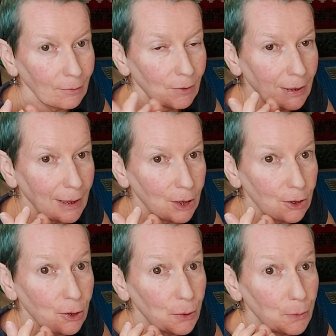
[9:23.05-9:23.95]
in
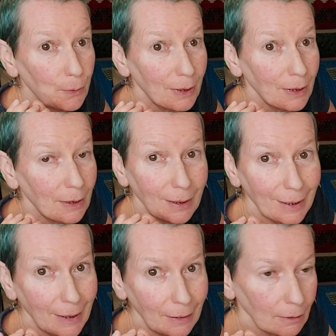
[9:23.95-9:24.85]
relation to the
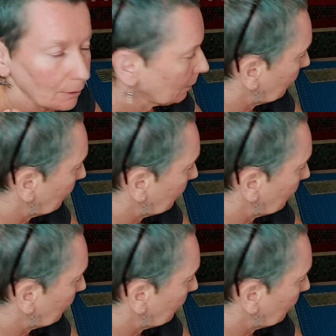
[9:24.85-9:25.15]
lining.